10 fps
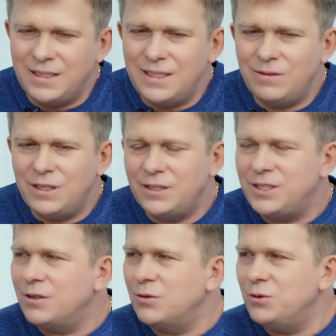and when
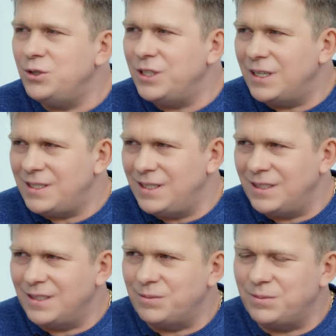you are a
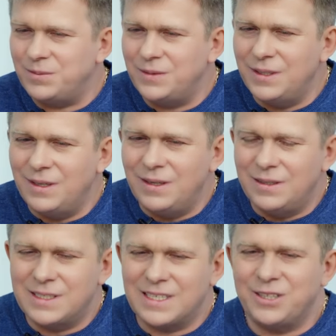participant in that
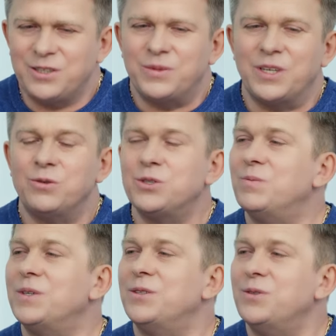very prophecy.
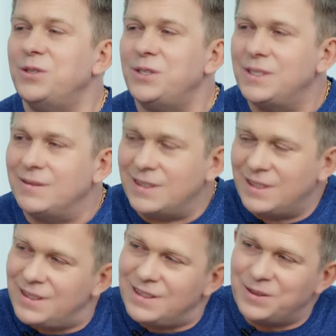
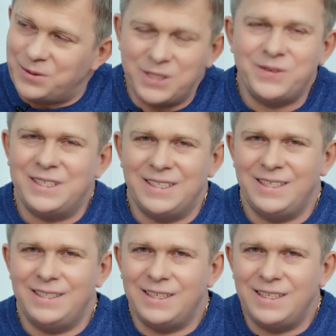Isn't it
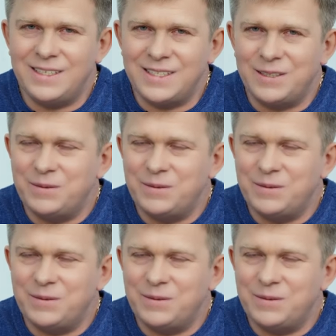interesting?